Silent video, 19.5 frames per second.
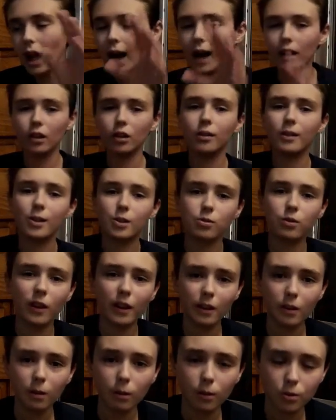I learned this
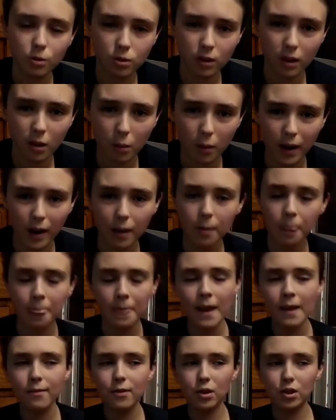really cool trick where
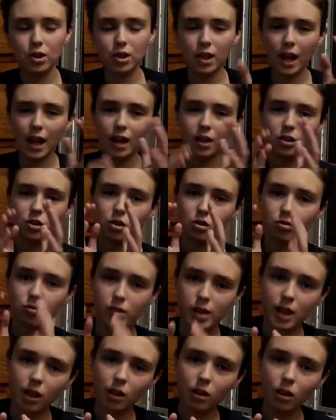if you stand your
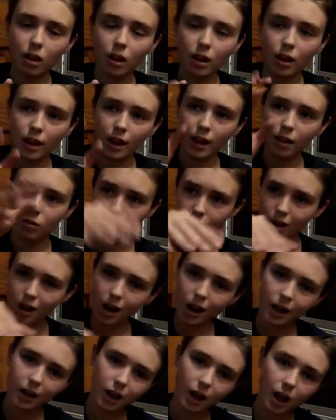reel and
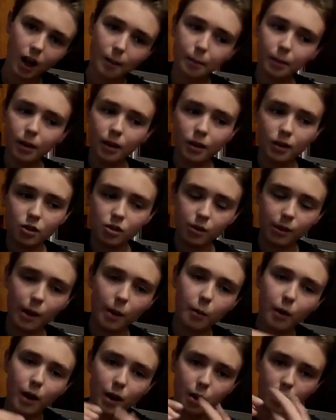rod up so
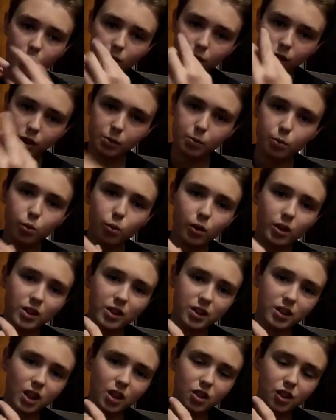that way the spool
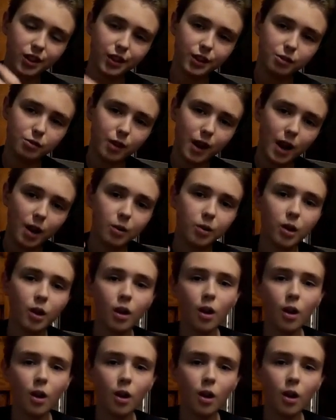isn't touching the ground,